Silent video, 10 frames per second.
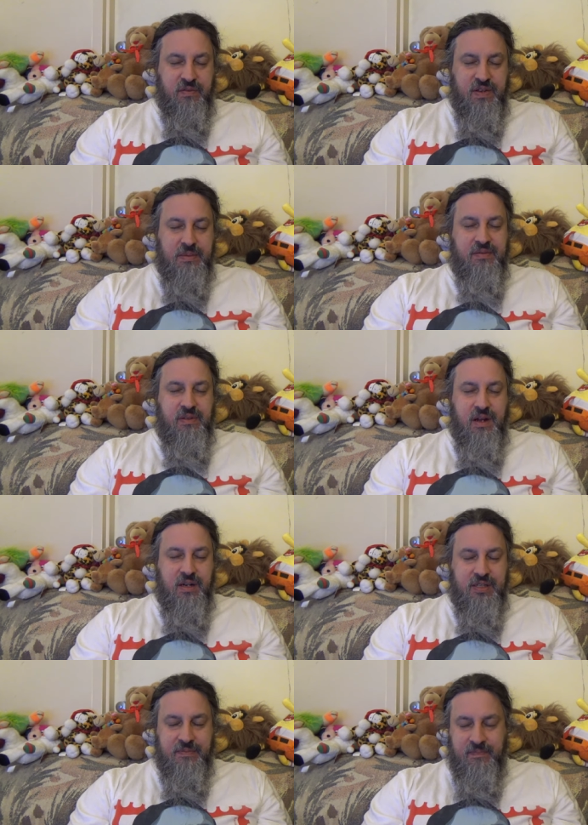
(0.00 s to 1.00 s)
The family
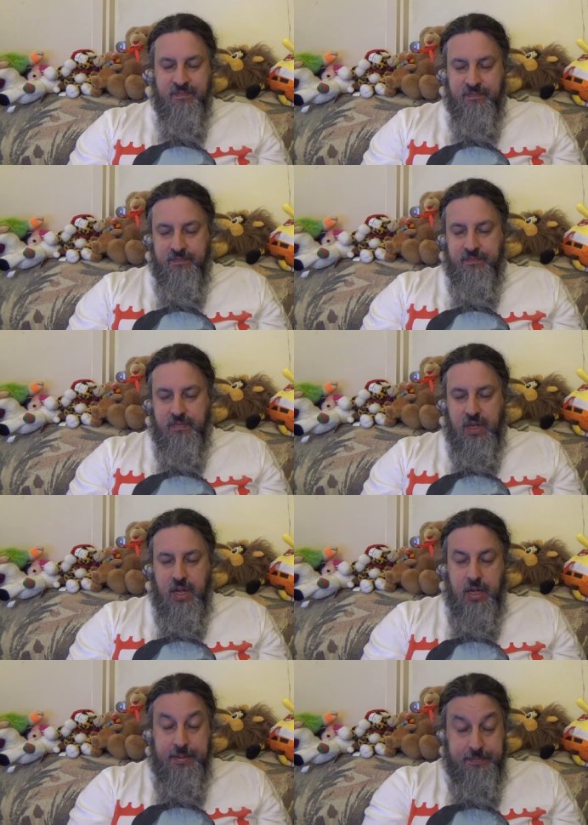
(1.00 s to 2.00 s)
vlogs,
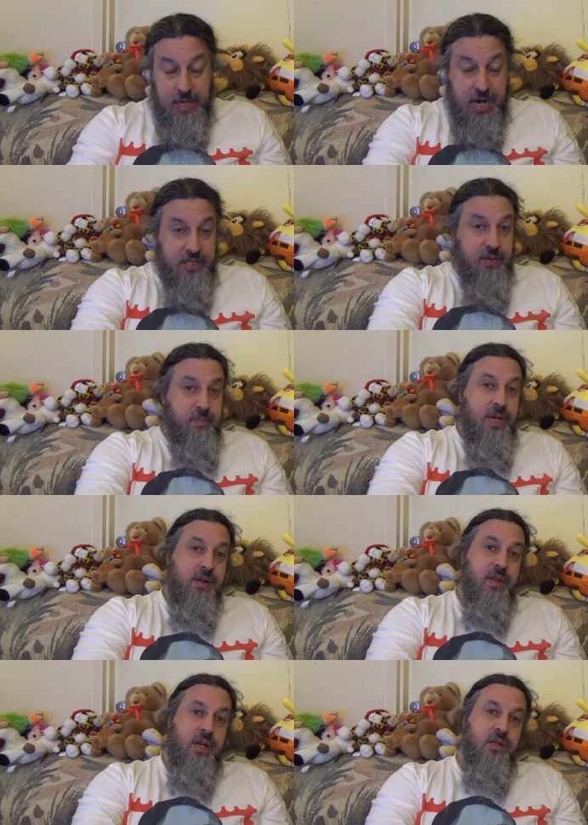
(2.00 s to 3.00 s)
actually
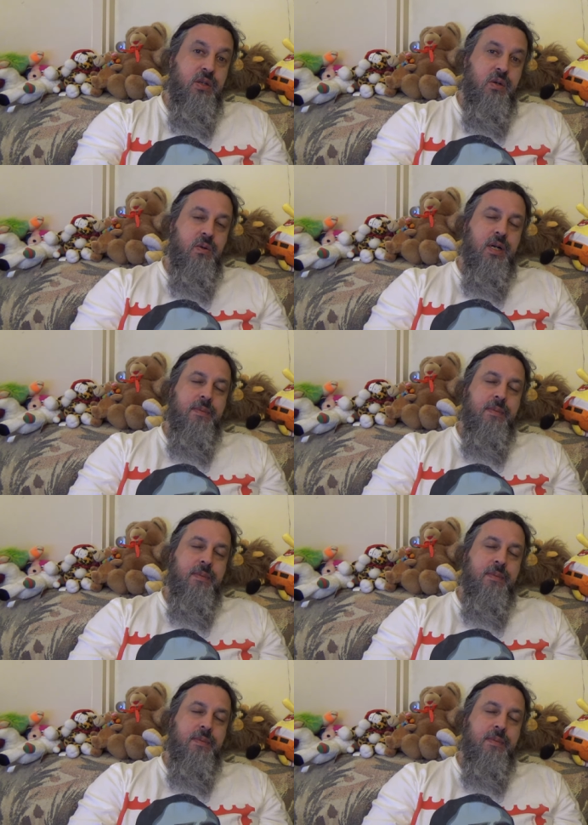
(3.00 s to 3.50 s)
better than I do